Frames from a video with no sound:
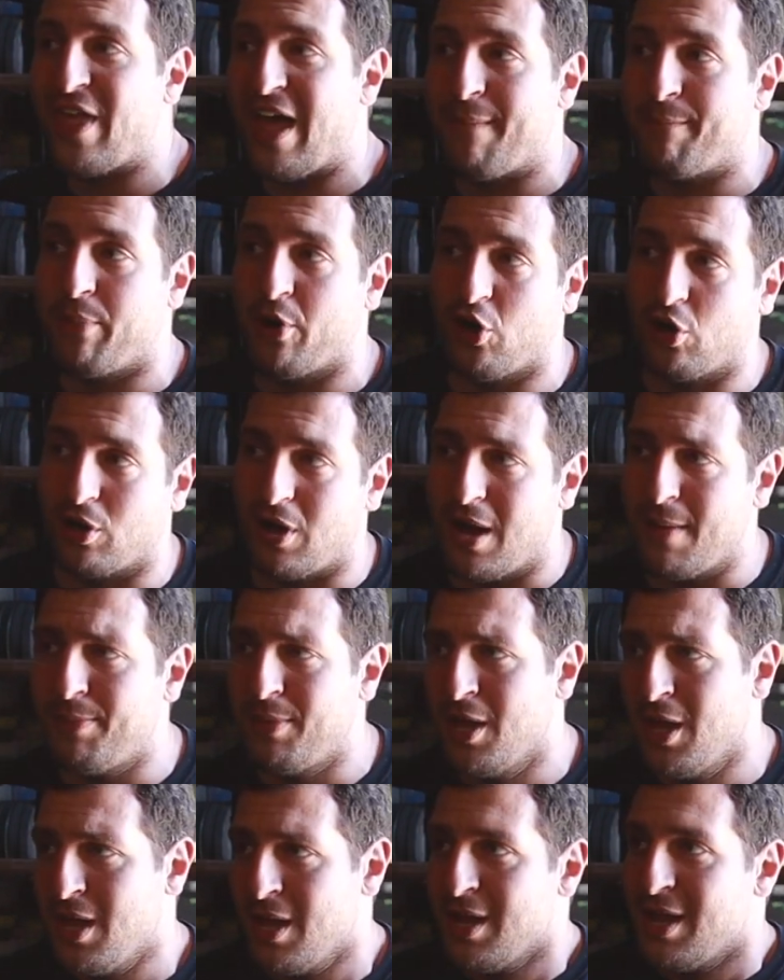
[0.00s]
that bar
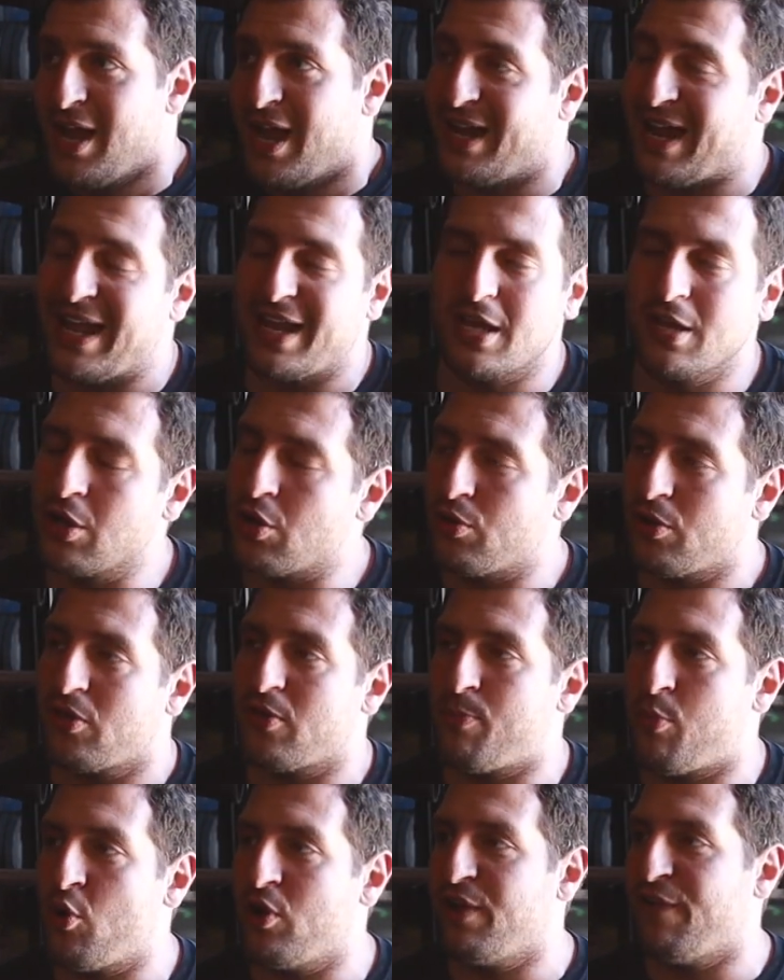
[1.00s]
up and I can go to
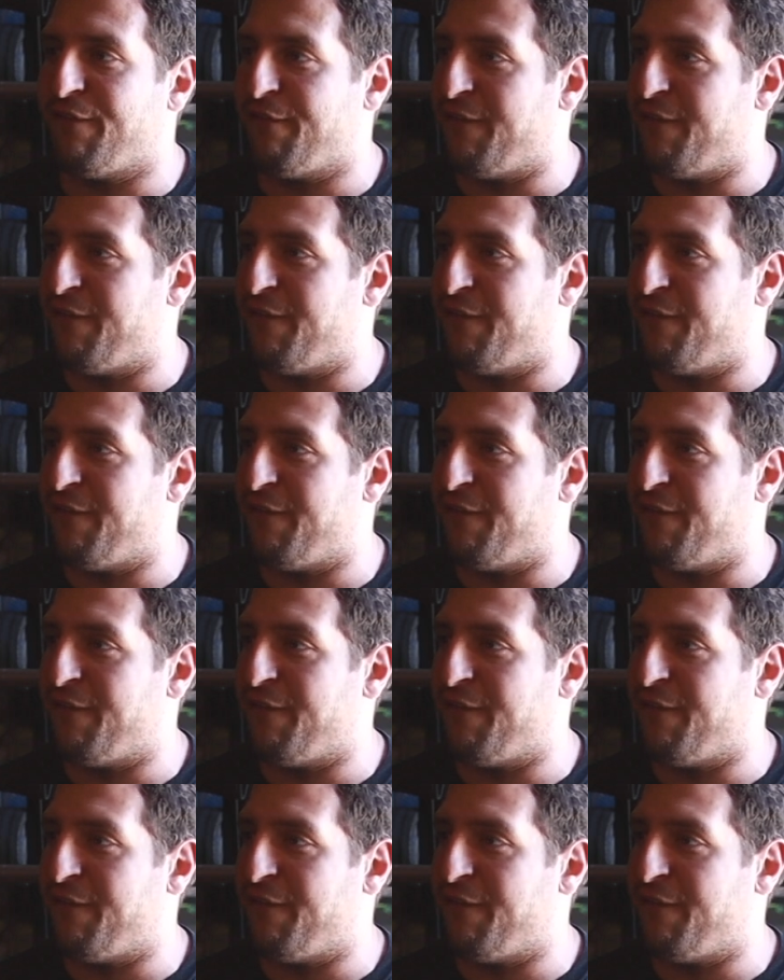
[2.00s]
the point of